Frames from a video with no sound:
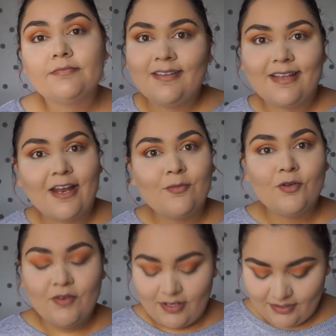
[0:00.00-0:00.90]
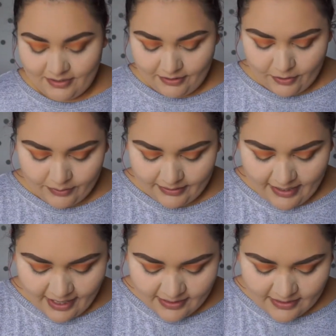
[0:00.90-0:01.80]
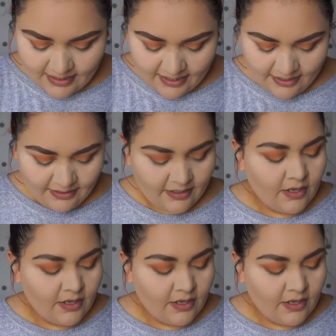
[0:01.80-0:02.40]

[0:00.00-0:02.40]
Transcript: Now to move on to the lower lash line.